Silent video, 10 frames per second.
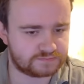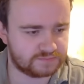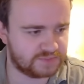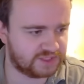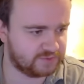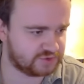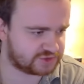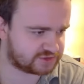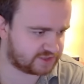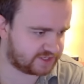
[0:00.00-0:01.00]
And then we'll
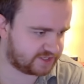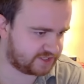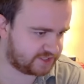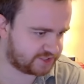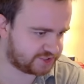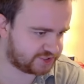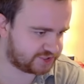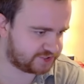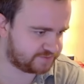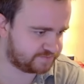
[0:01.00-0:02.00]
trash
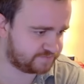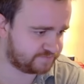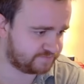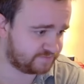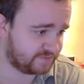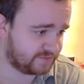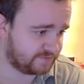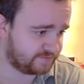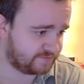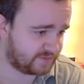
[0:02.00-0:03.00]

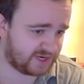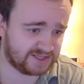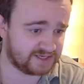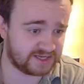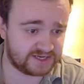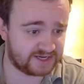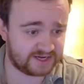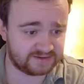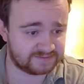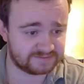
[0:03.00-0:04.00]
Aladdin again.